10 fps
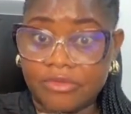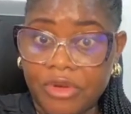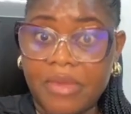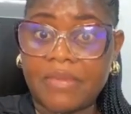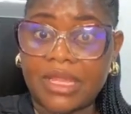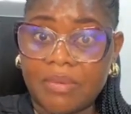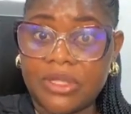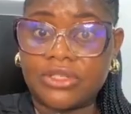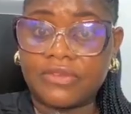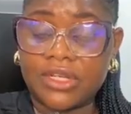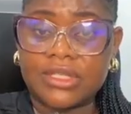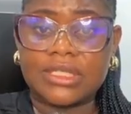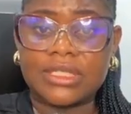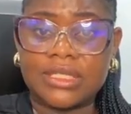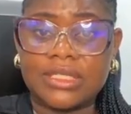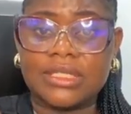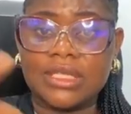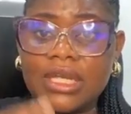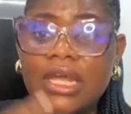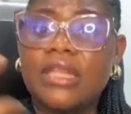remember that place of
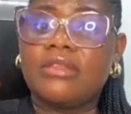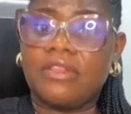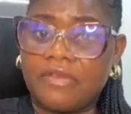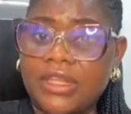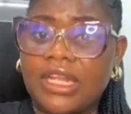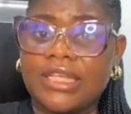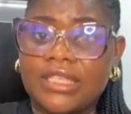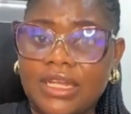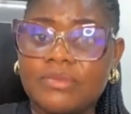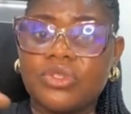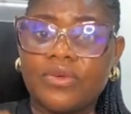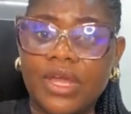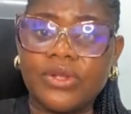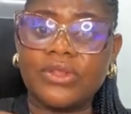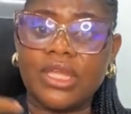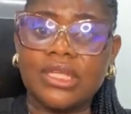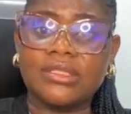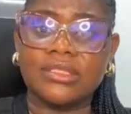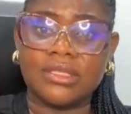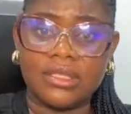inconsistency, the fact that I said I'm sorry, I don't think
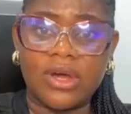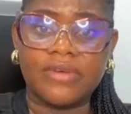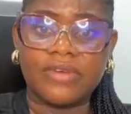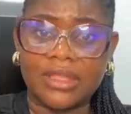it is enough.